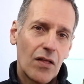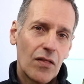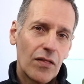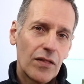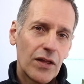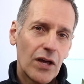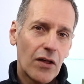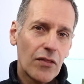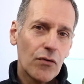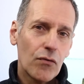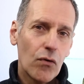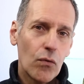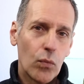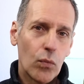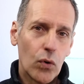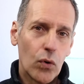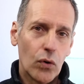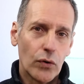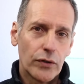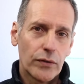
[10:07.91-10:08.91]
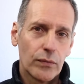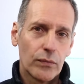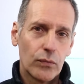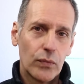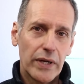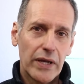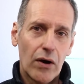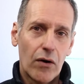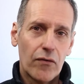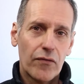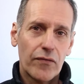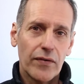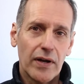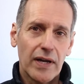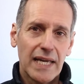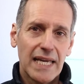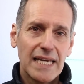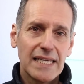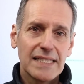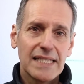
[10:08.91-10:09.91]
The other award we offer
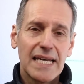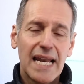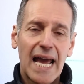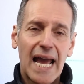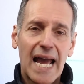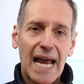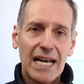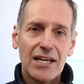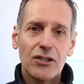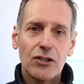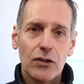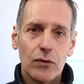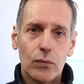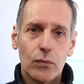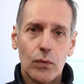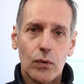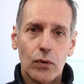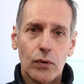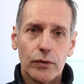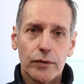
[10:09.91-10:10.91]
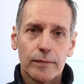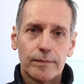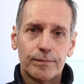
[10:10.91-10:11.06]
is an annual award.